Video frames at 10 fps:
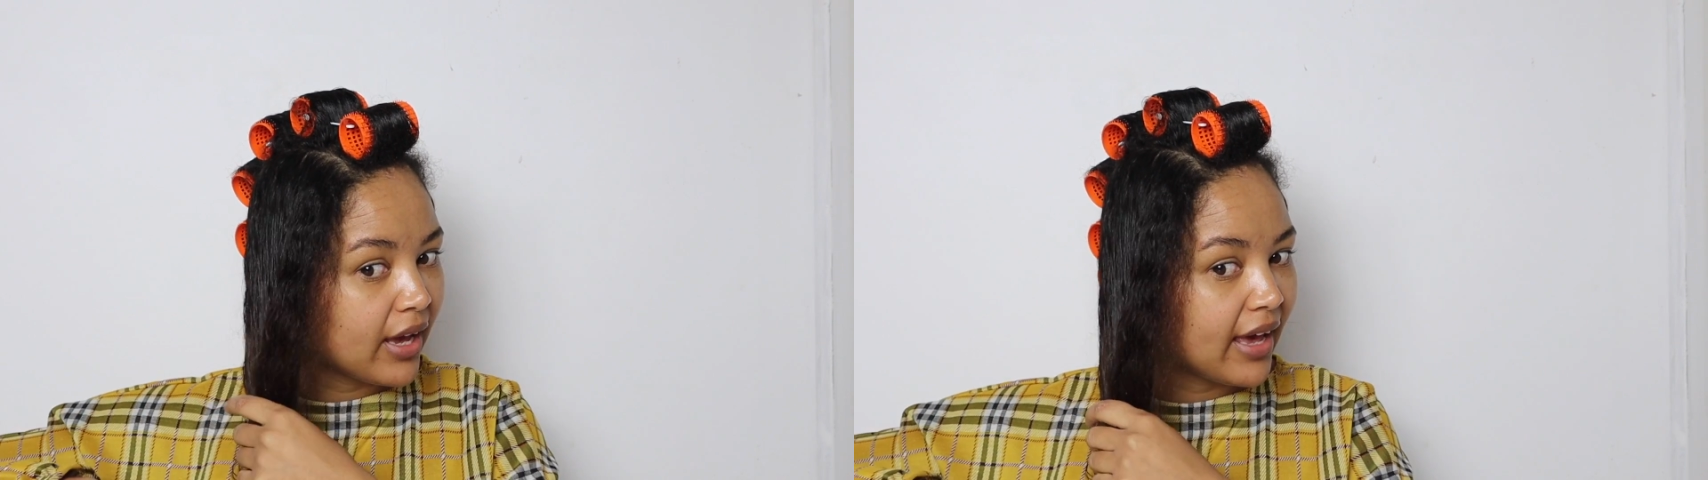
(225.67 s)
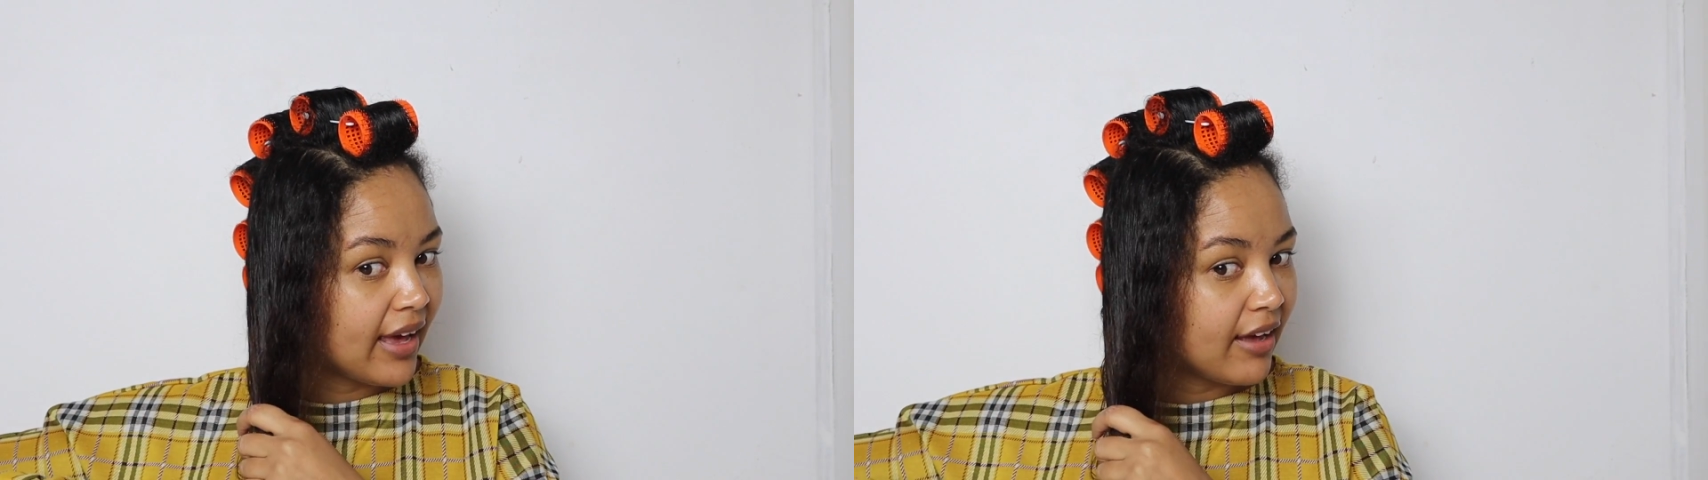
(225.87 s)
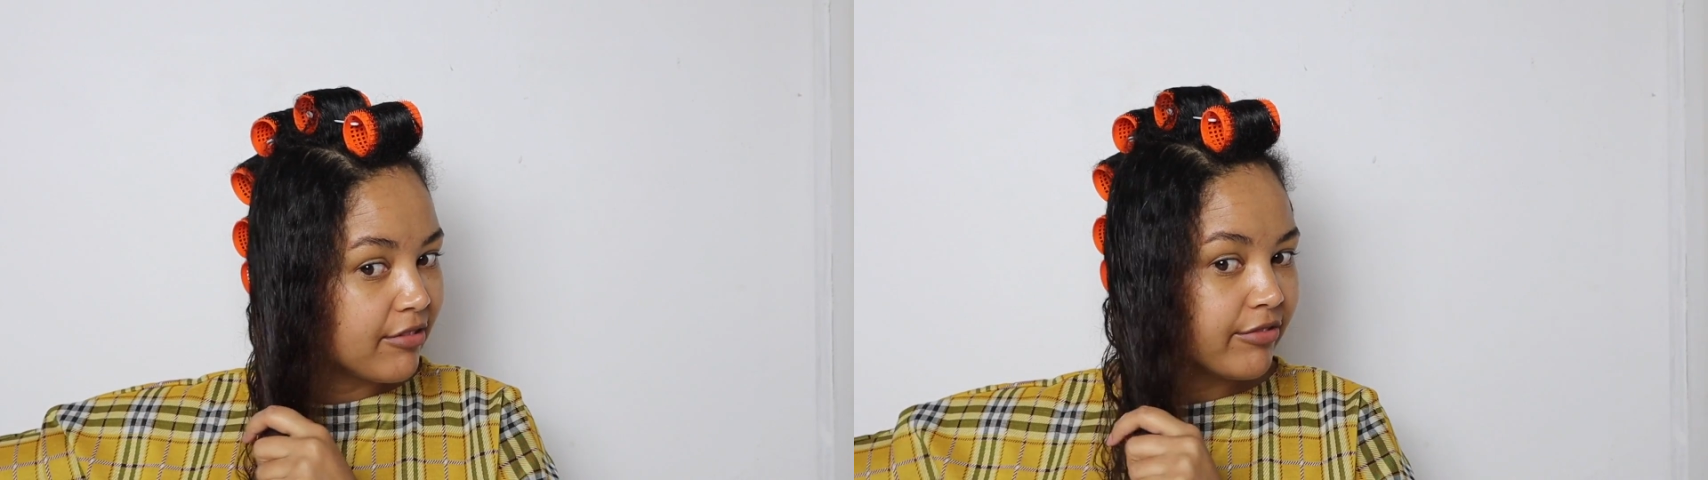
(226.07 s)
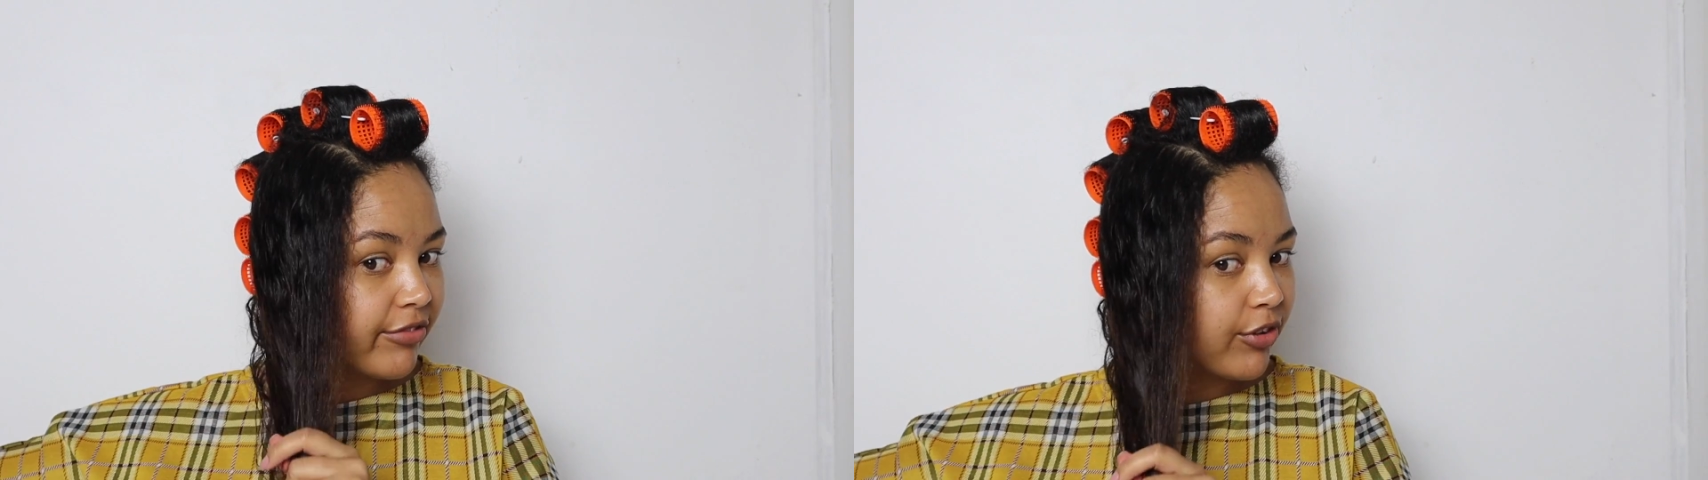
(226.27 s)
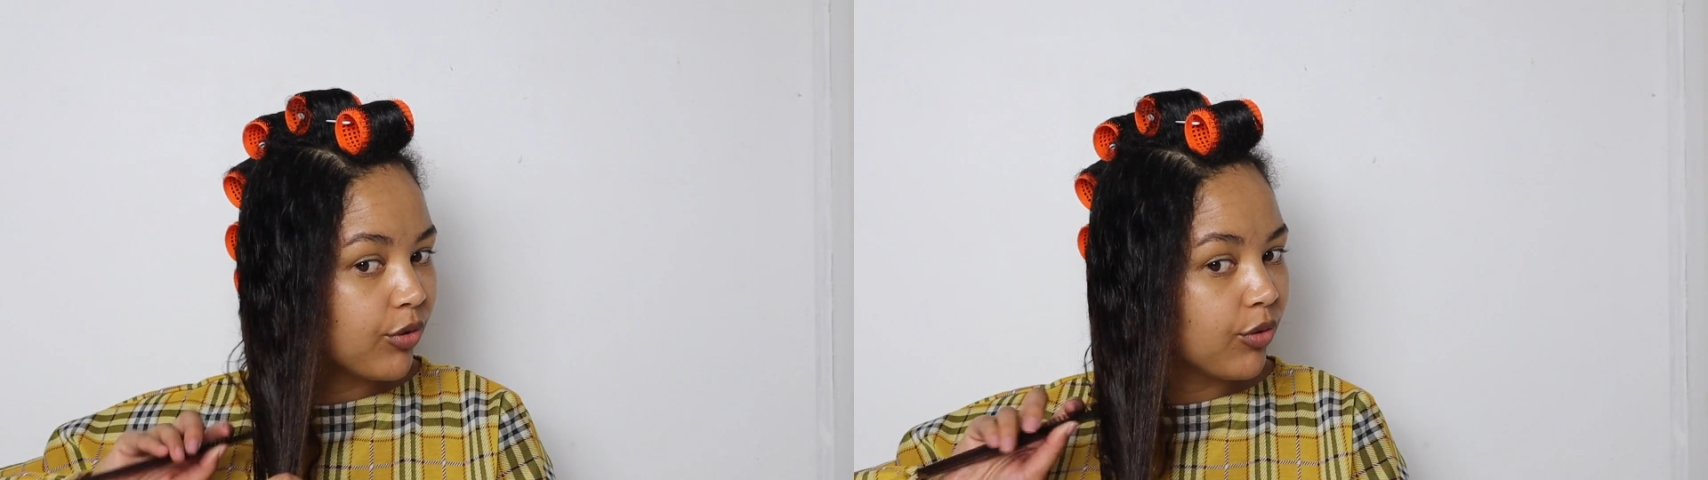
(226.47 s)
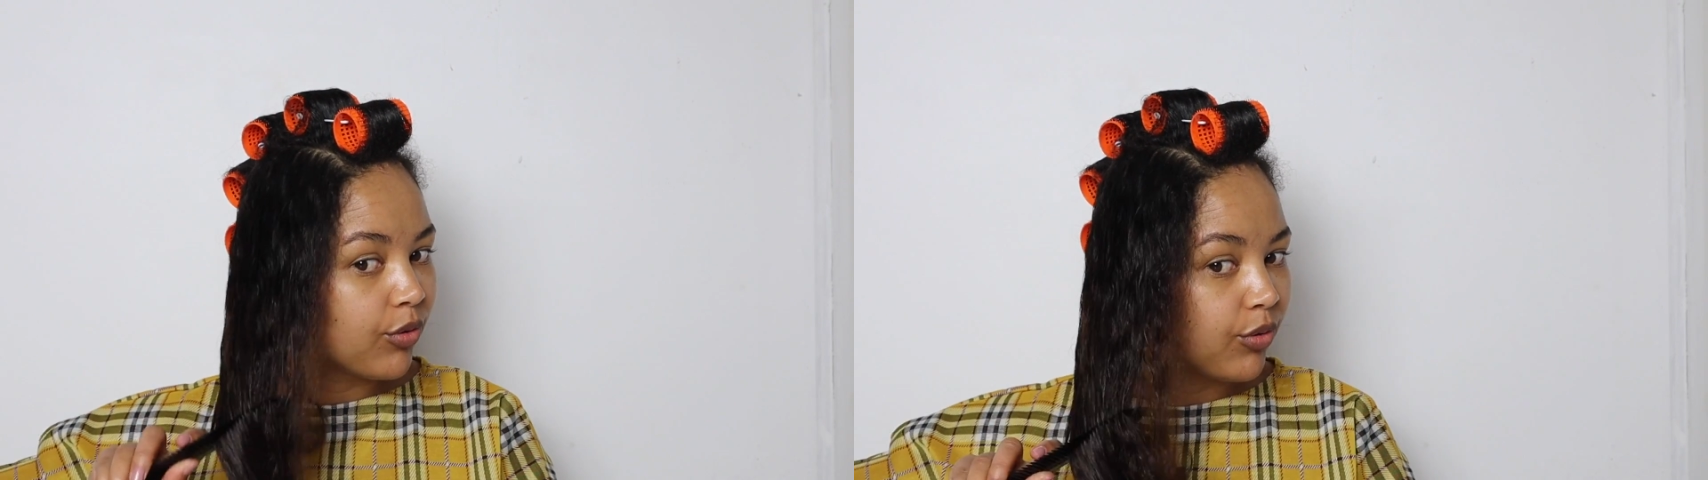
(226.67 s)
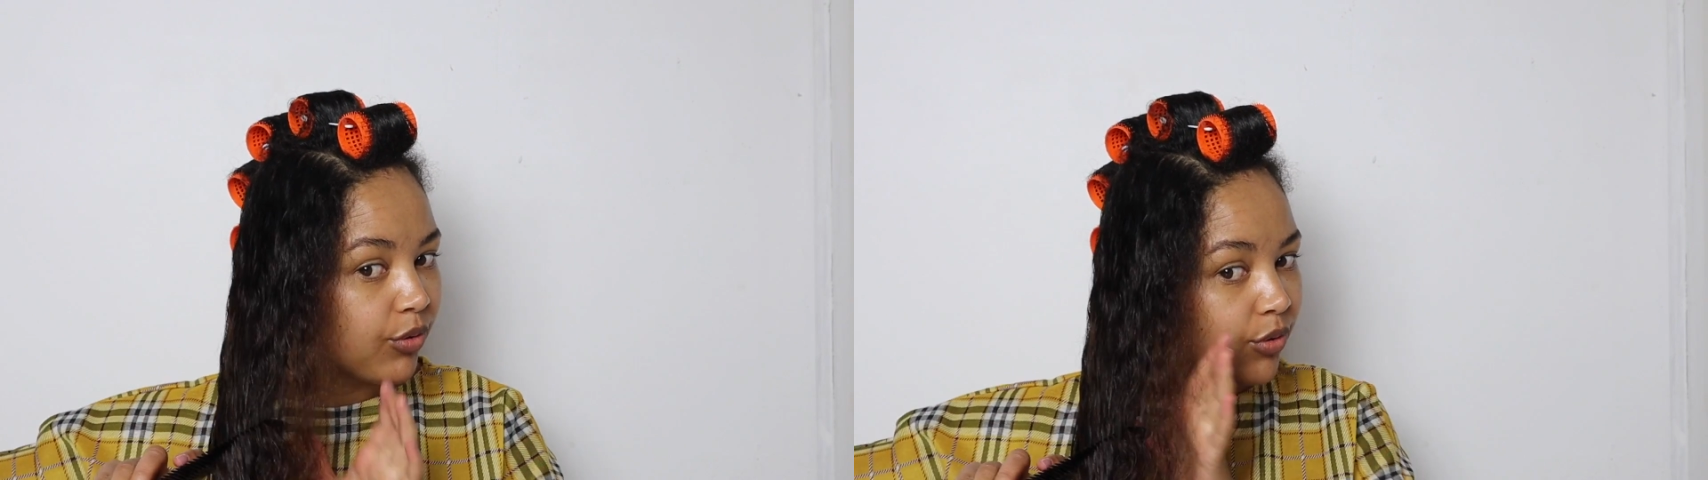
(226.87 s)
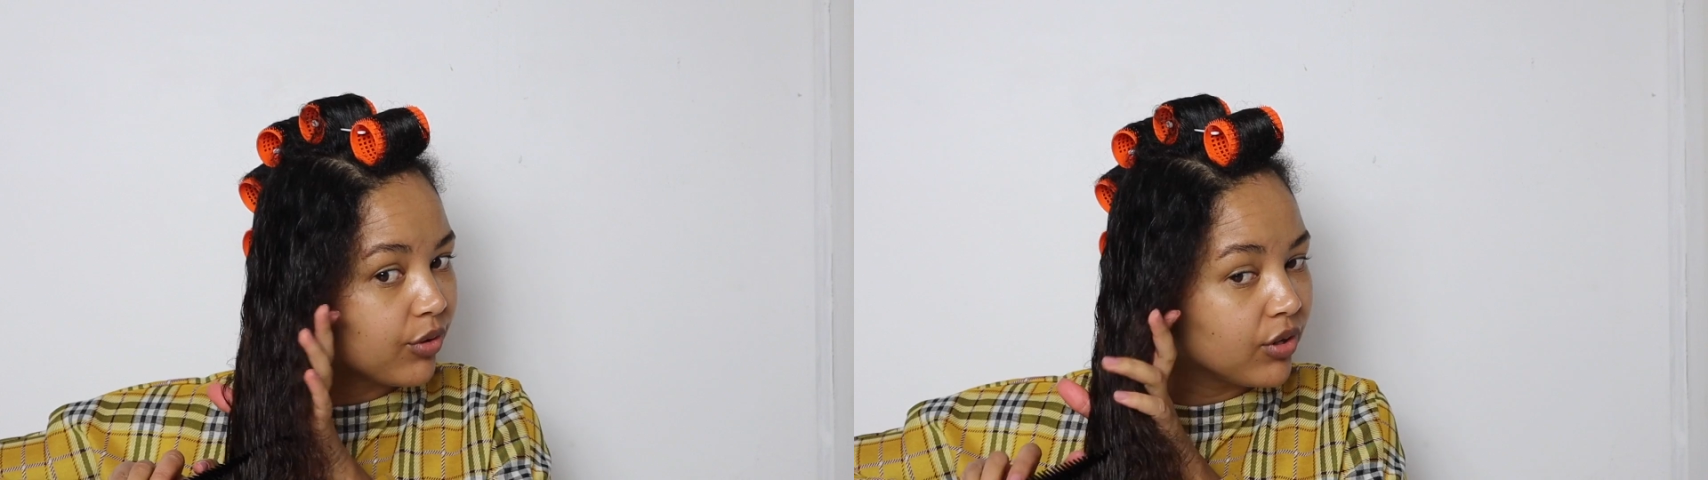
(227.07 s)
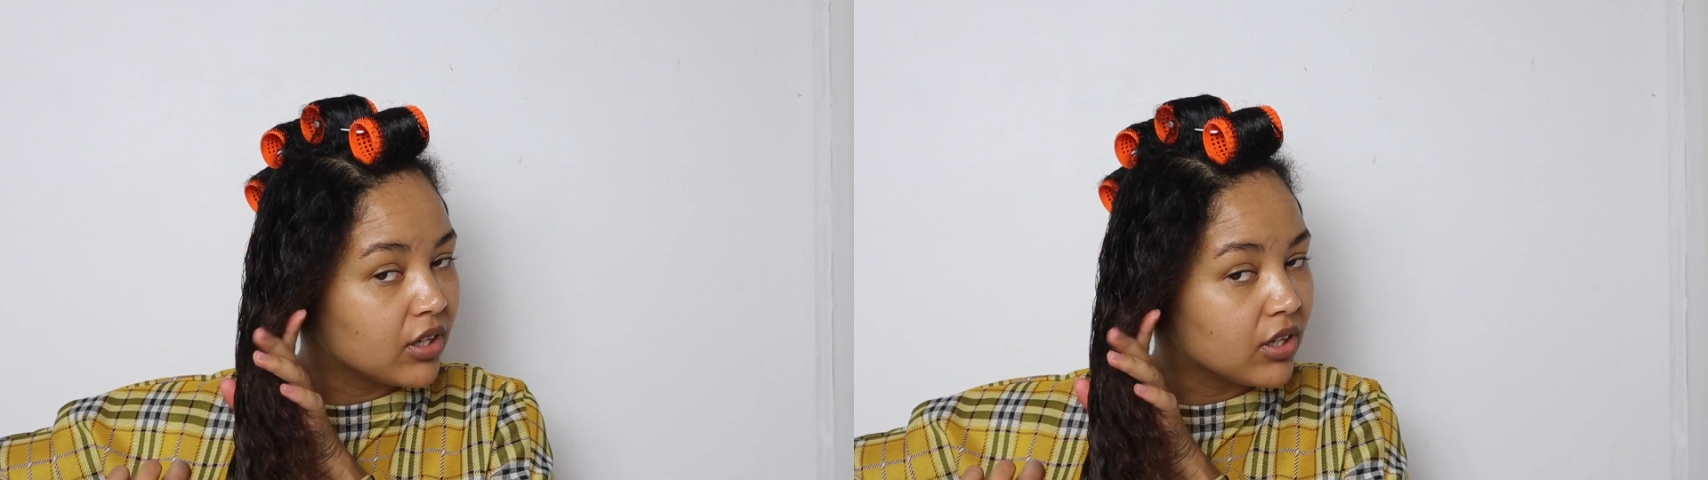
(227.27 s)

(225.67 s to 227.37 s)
have your